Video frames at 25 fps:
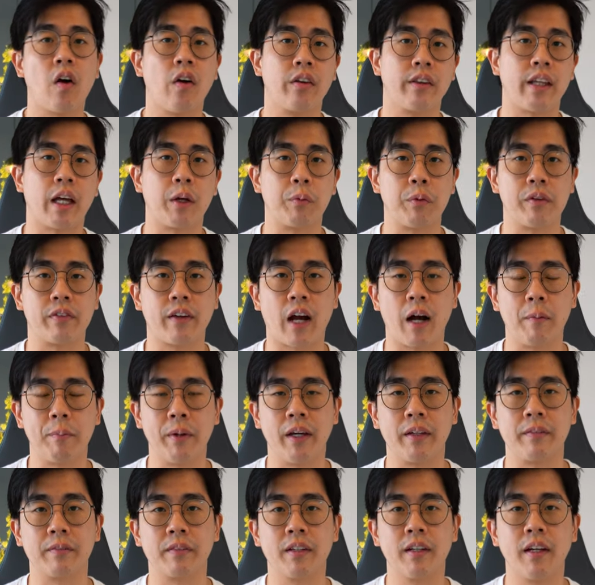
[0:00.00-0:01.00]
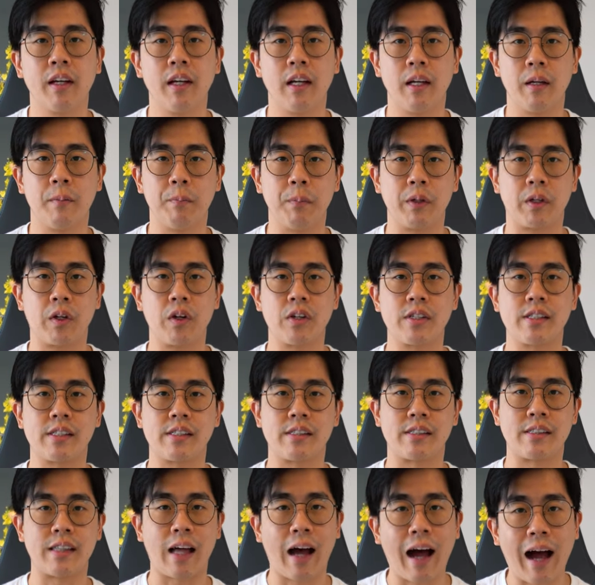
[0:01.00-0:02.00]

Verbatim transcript: contact with carpet, because the